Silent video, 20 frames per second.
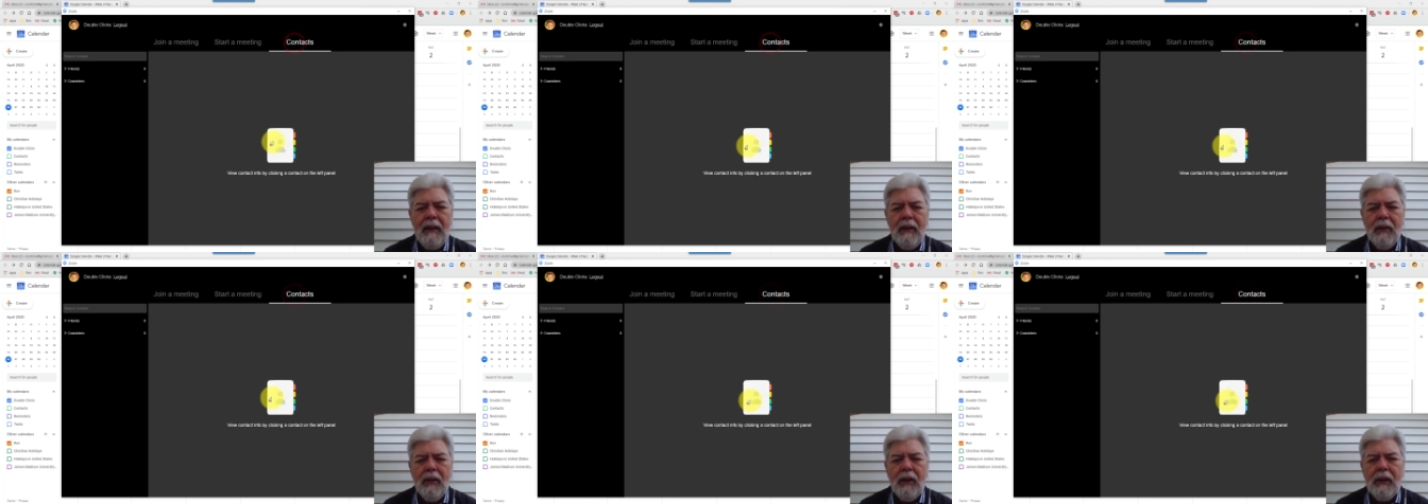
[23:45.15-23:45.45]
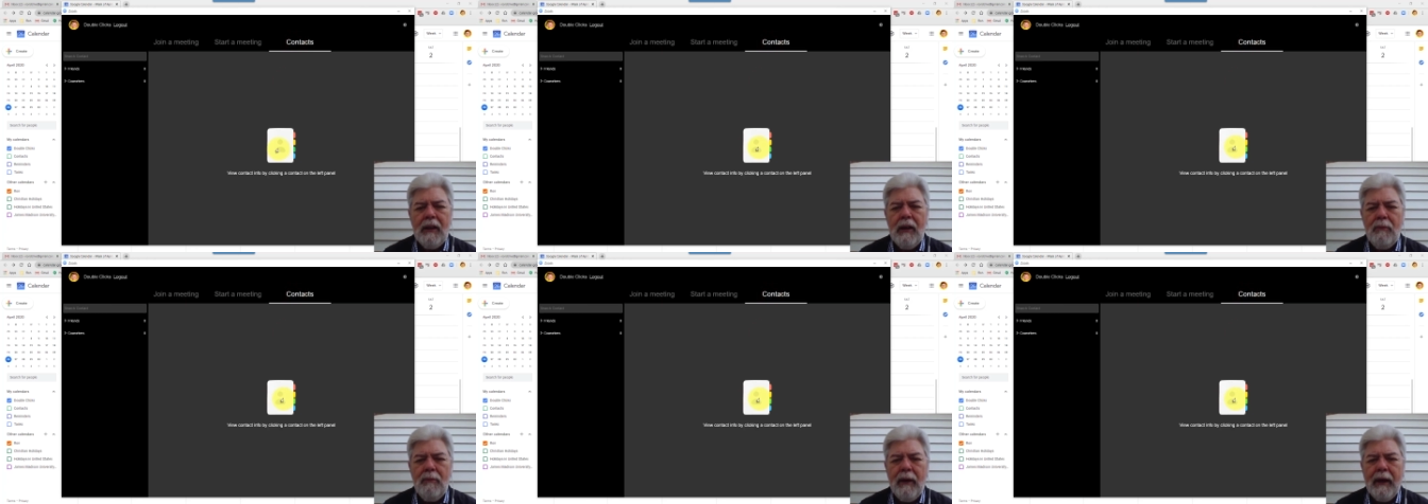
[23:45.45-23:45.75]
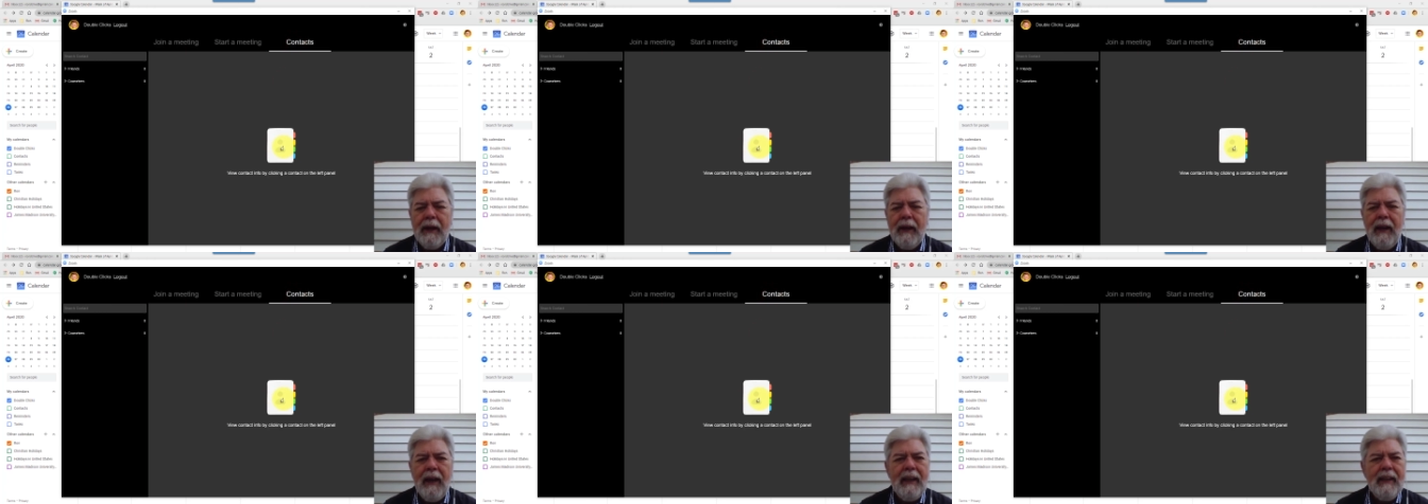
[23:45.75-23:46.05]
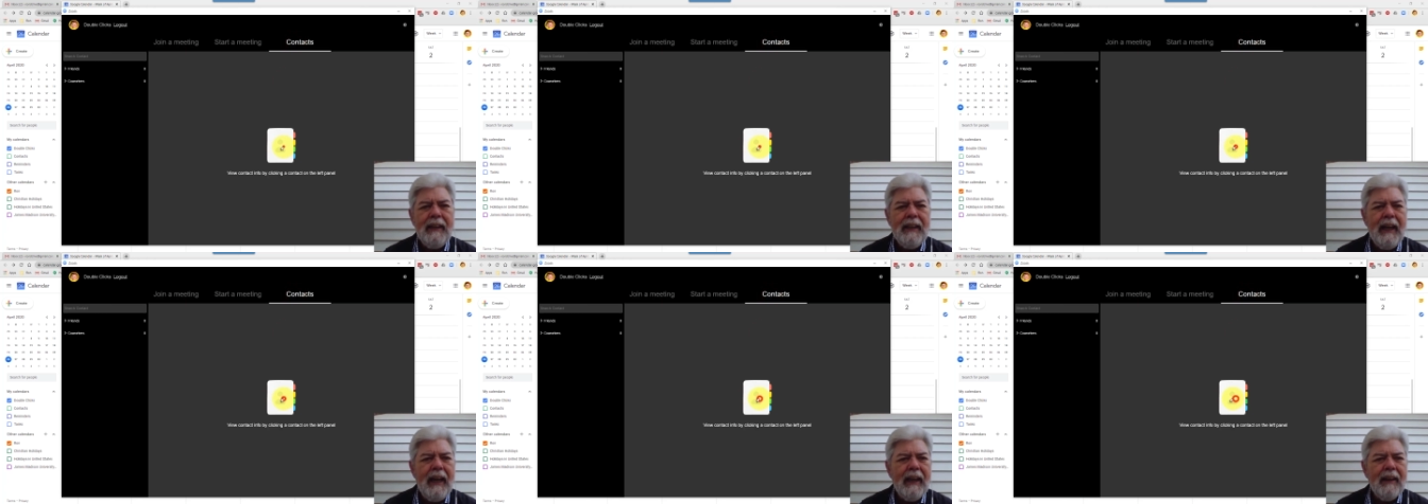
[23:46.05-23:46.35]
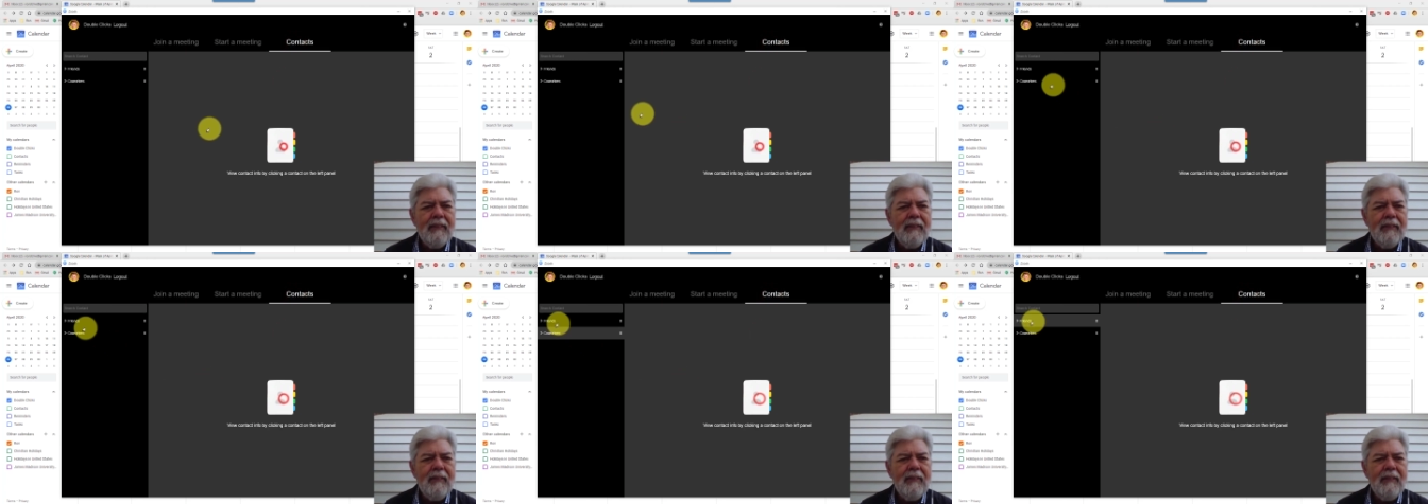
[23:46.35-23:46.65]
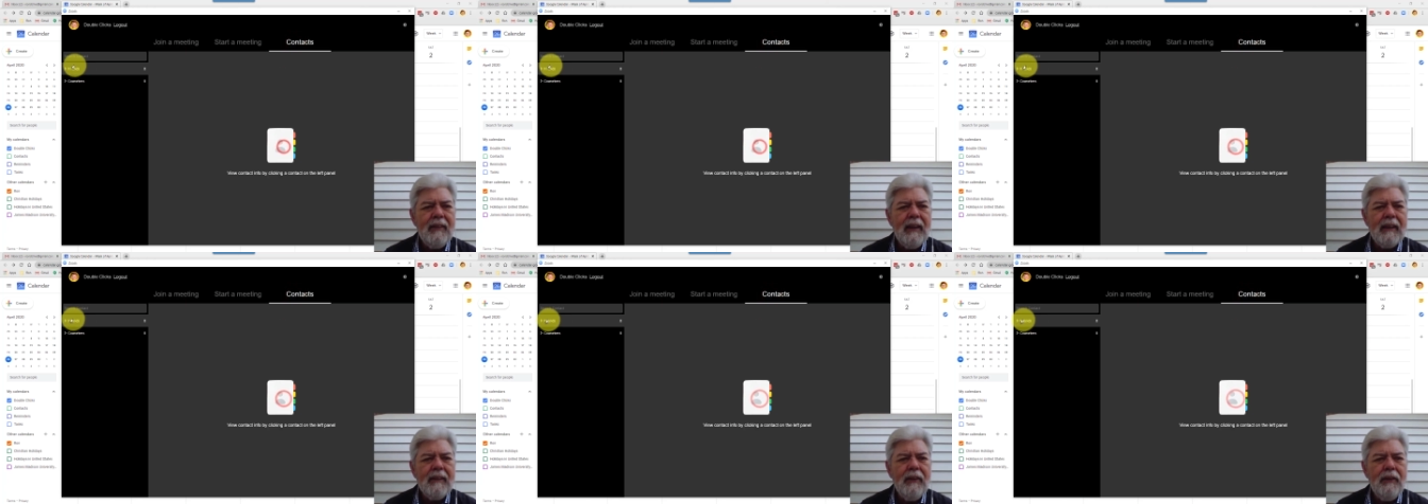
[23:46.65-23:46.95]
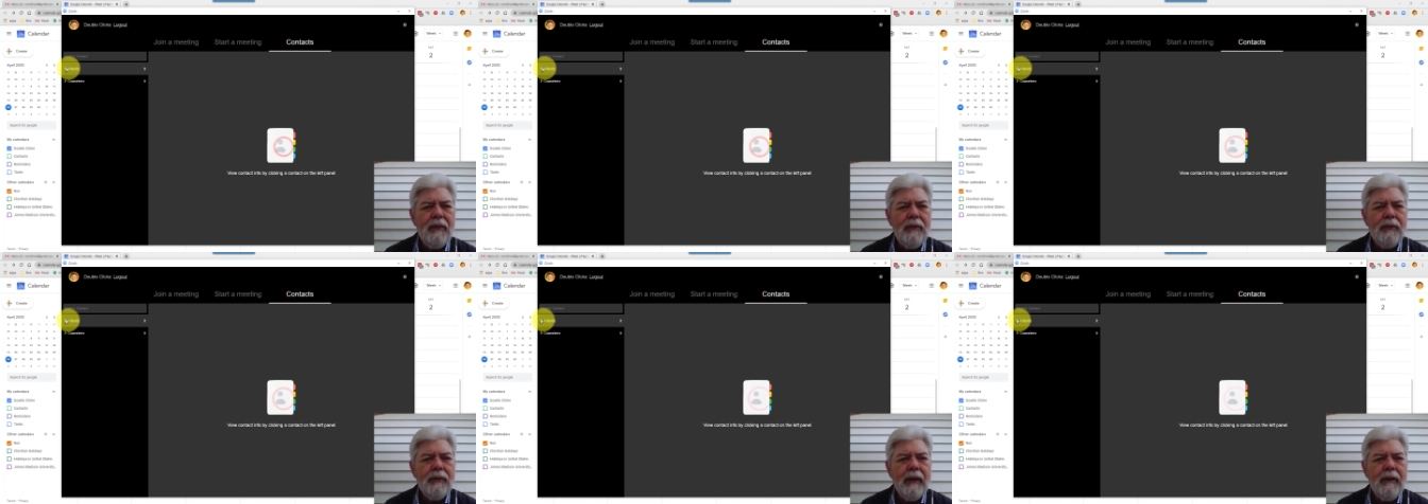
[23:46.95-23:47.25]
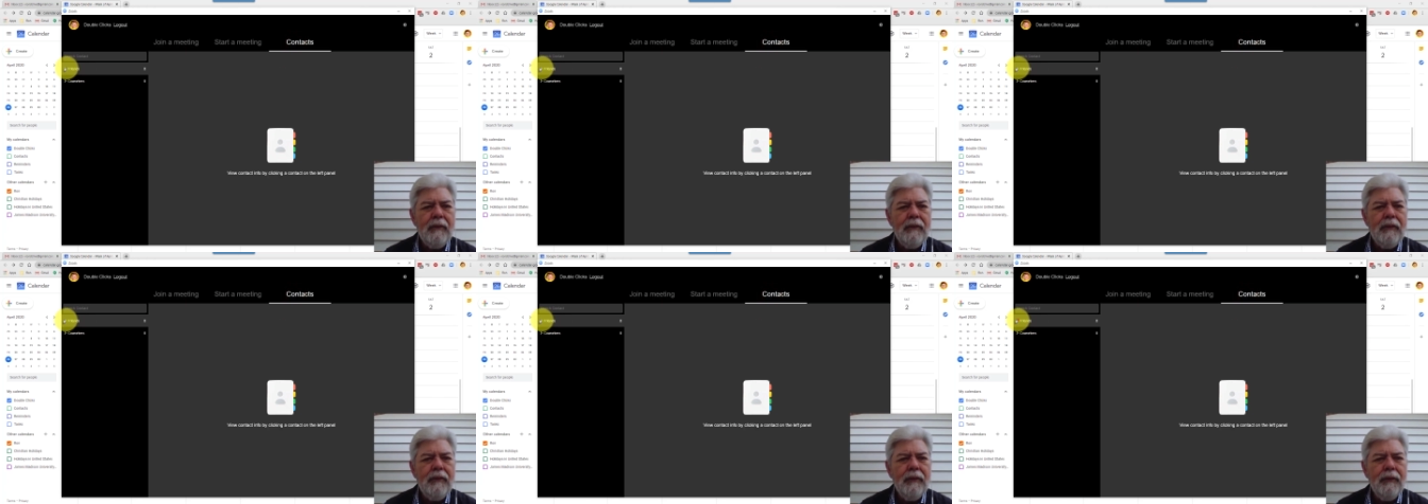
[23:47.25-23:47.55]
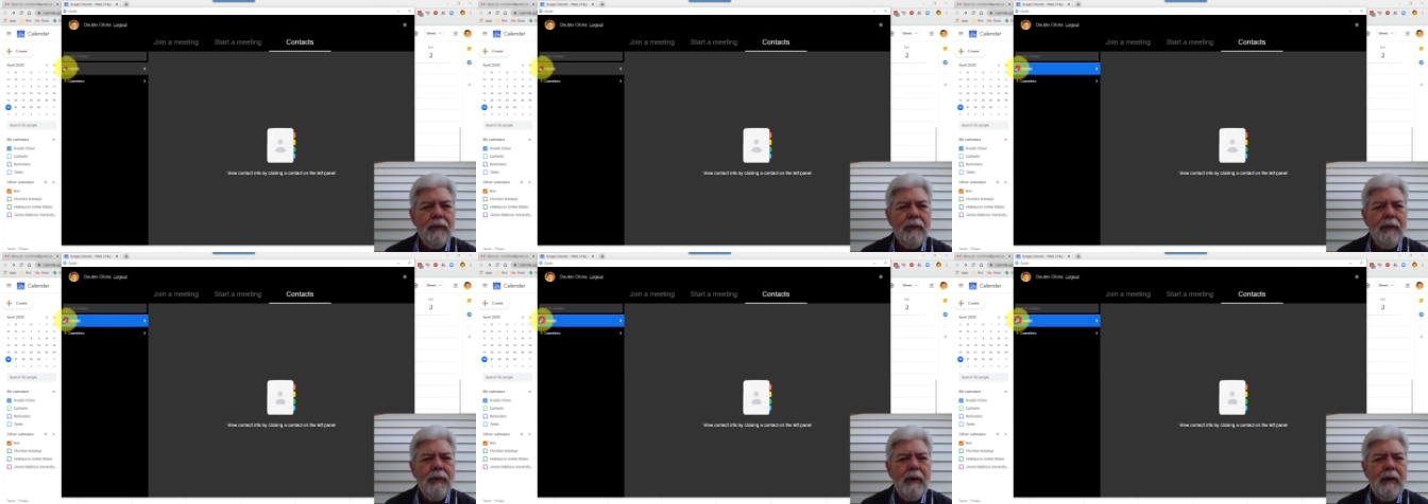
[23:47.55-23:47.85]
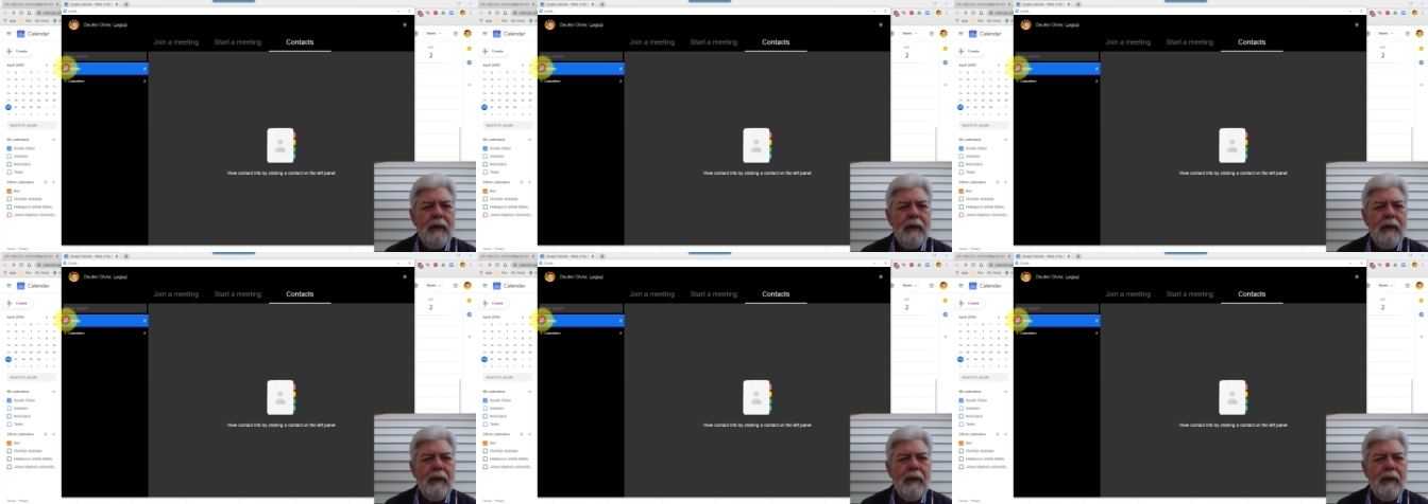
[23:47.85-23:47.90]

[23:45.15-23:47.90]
look up my contacts and check those out too.